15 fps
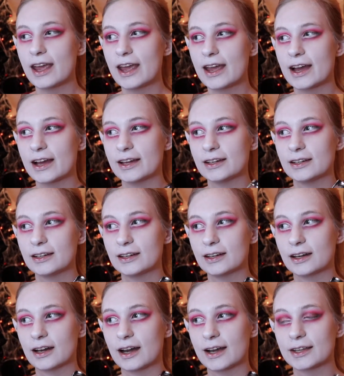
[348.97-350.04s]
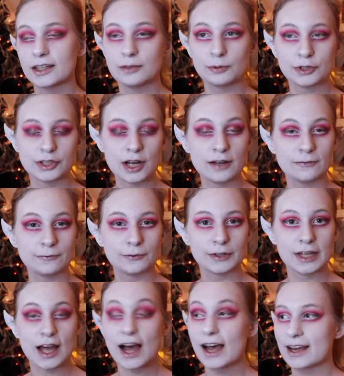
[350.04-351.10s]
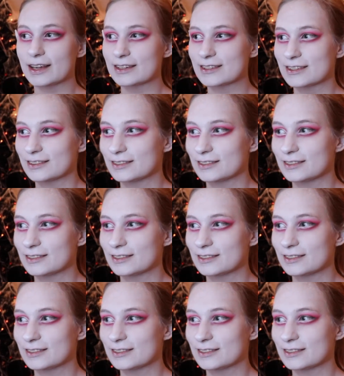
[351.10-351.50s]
and I think we're done for the eyes.